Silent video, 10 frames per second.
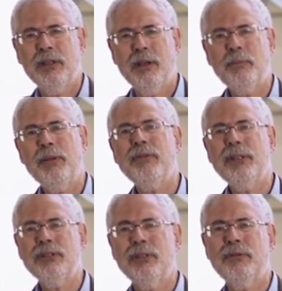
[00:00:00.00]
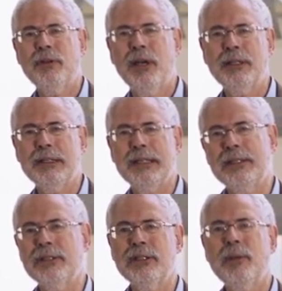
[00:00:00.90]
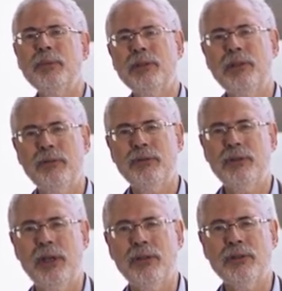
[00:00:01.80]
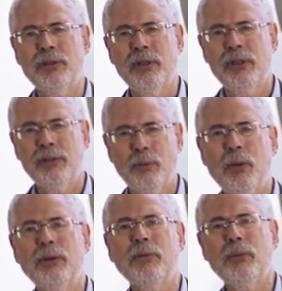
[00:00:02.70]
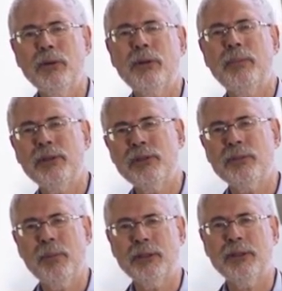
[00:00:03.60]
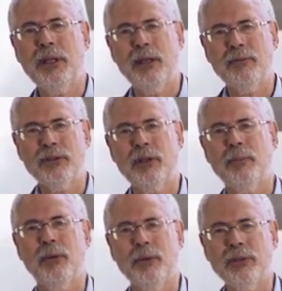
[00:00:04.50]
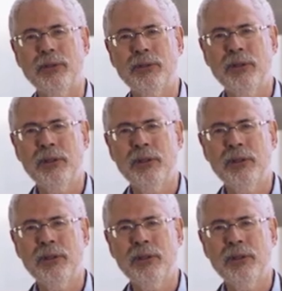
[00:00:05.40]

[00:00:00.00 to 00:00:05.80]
A pivot is defined as a substantive change to one or more of the business model canvas components.